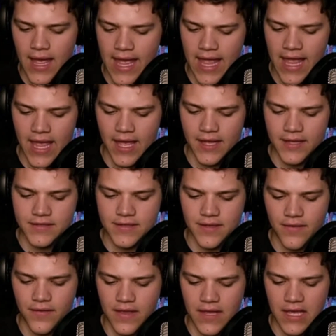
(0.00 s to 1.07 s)
And
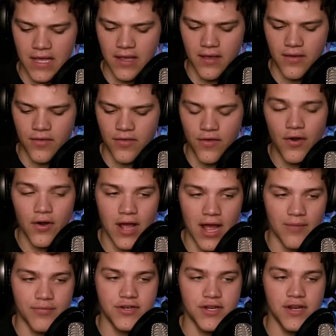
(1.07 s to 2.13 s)
the third
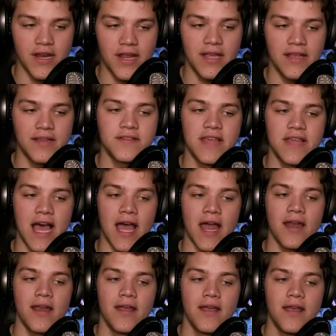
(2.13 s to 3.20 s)
option is
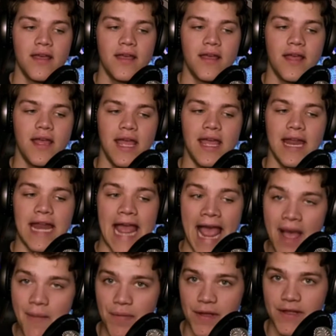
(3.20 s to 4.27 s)
that it
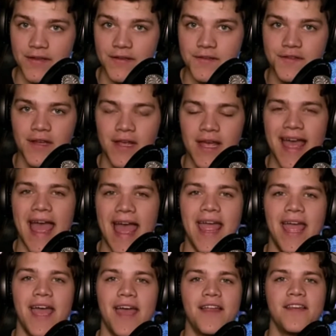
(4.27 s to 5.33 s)
happens,
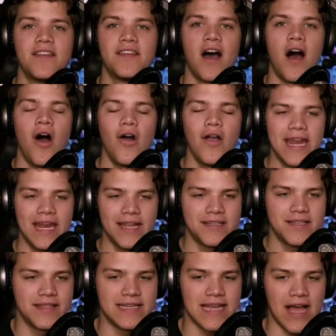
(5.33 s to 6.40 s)
and I'll get
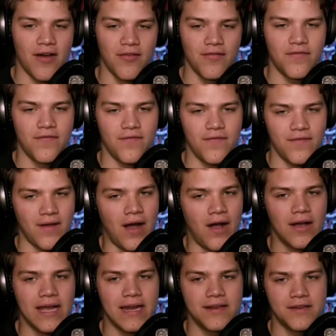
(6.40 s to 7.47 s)
into the
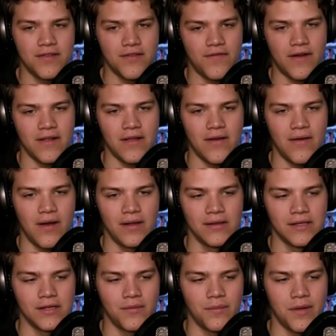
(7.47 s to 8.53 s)
fallout a
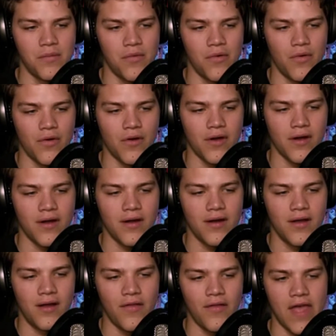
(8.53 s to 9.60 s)
little bit more
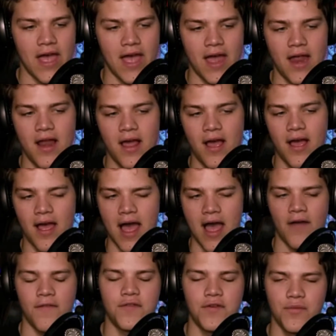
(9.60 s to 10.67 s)
on that
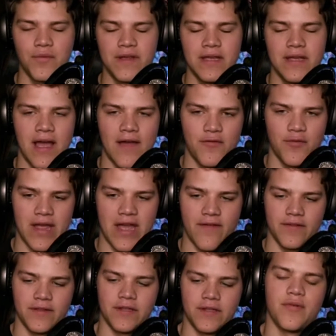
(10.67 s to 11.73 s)
after we
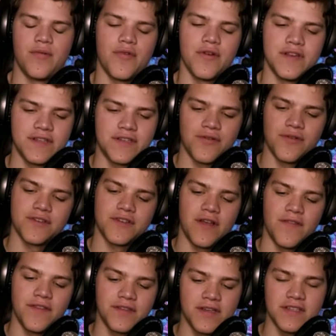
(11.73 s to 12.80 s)
have a little bit more discourse
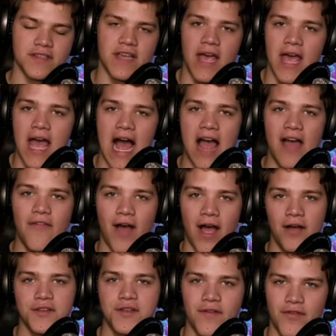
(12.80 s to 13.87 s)
on this, because I
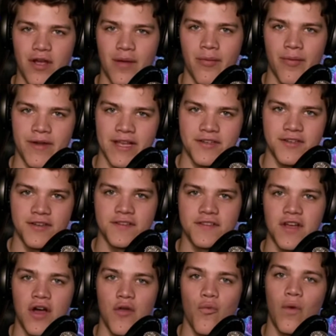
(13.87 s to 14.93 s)
also have a couple
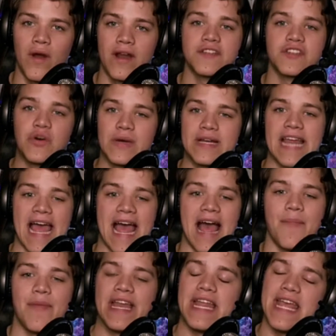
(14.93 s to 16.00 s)
predictions on what is going to
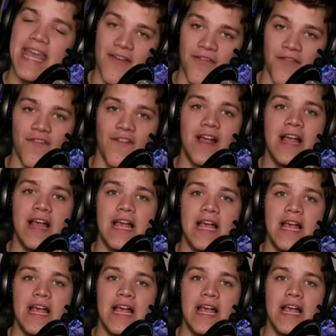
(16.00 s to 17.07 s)
happen if
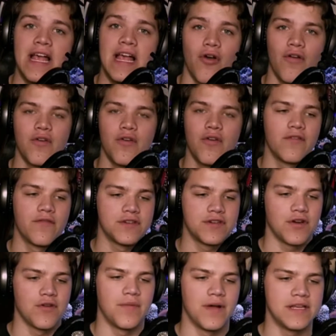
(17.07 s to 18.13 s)
Roe v. Wade does get
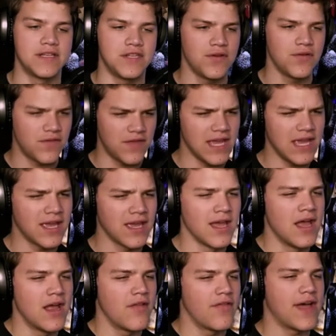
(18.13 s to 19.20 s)
overturned. But do you think
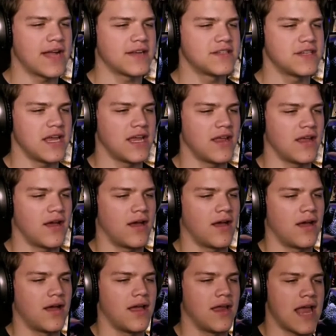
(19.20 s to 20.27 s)
that's
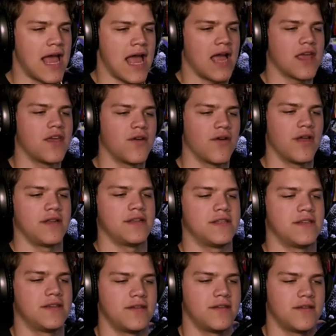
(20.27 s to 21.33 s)
an
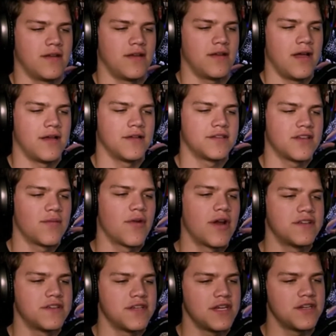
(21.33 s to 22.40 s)
accurate
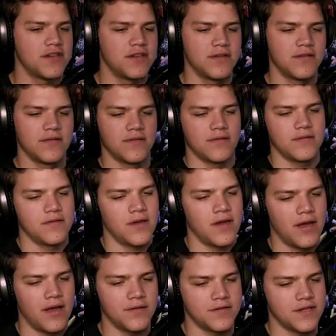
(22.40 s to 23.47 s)
summarization,
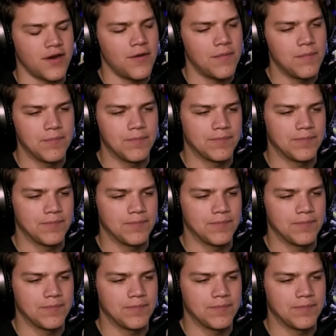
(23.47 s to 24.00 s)
Sarah?